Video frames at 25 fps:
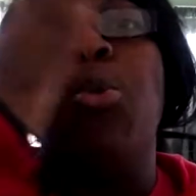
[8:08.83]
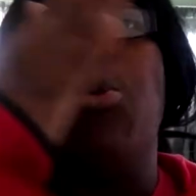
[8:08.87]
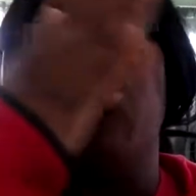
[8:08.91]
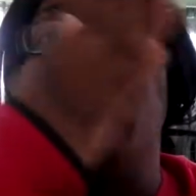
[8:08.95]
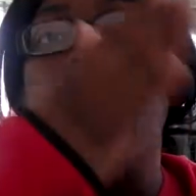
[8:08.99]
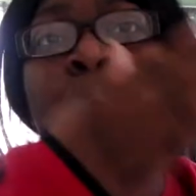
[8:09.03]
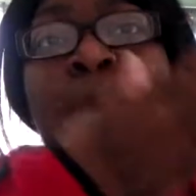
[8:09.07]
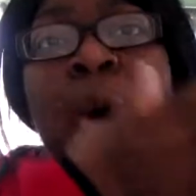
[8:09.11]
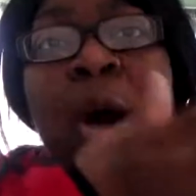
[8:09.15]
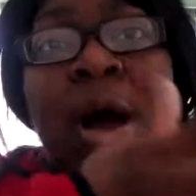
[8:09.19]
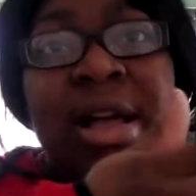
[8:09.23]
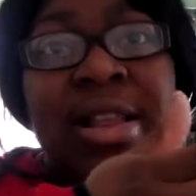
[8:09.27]

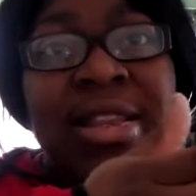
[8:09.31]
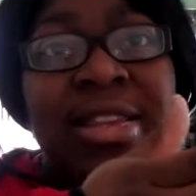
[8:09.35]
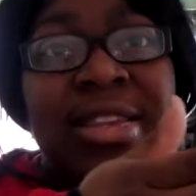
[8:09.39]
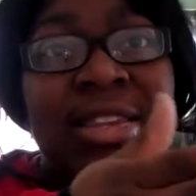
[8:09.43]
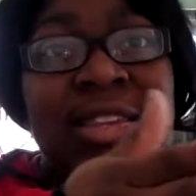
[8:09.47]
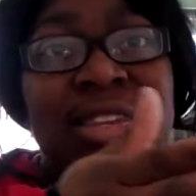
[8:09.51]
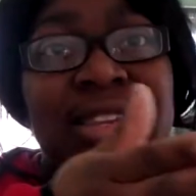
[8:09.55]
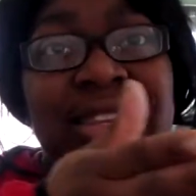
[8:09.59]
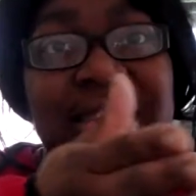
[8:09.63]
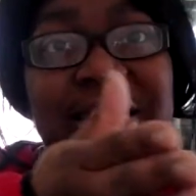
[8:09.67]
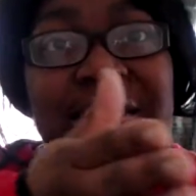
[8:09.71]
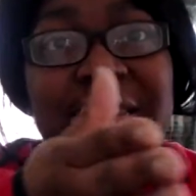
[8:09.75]

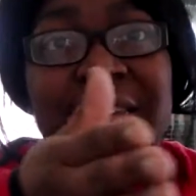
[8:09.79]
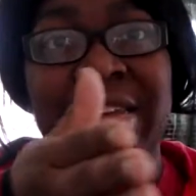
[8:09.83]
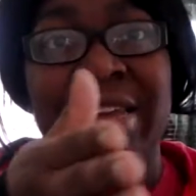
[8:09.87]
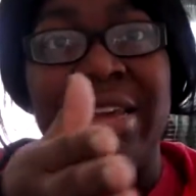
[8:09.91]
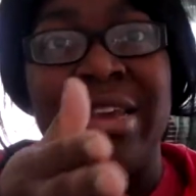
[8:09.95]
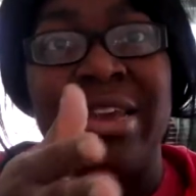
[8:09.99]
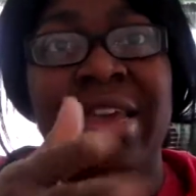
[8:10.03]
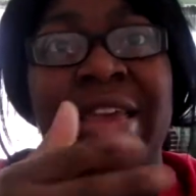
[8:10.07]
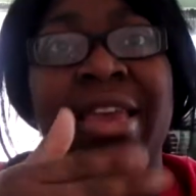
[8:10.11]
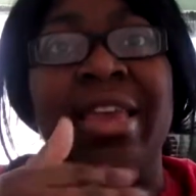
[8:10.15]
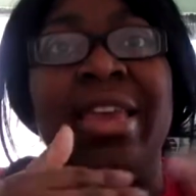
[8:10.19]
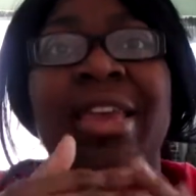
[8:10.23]
What?
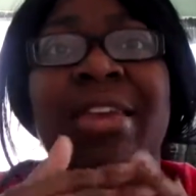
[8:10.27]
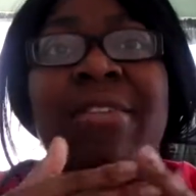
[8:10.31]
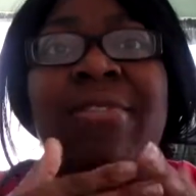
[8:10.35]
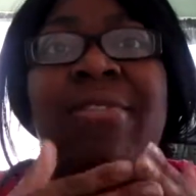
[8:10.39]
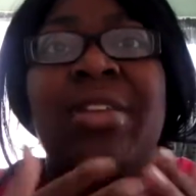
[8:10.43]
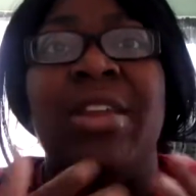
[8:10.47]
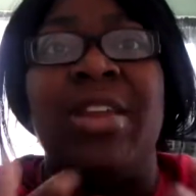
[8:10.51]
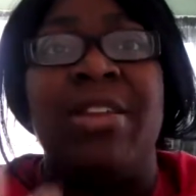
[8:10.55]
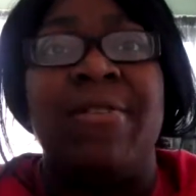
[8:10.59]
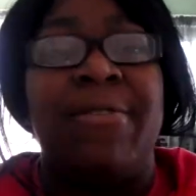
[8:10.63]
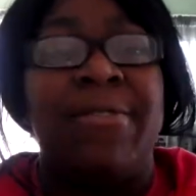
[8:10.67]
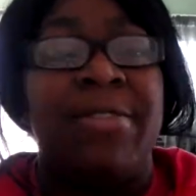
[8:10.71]

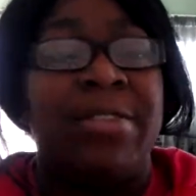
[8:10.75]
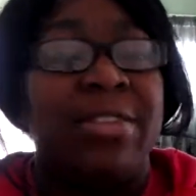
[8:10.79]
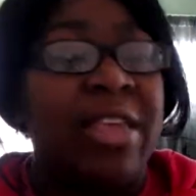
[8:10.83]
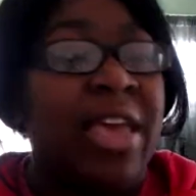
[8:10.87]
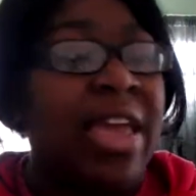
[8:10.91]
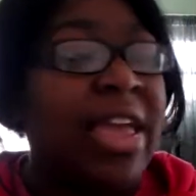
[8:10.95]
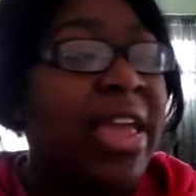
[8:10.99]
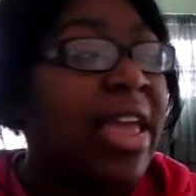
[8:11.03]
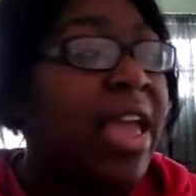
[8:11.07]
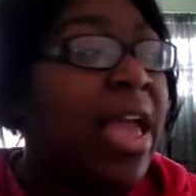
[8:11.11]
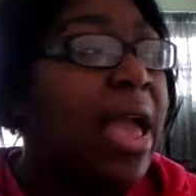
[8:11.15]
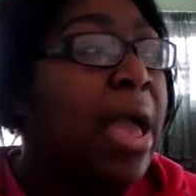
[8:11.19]
Even if it's
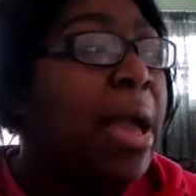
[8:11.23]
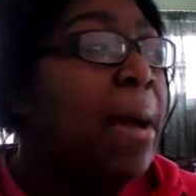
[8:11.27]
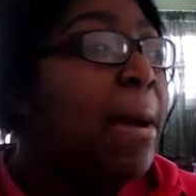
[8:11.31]
like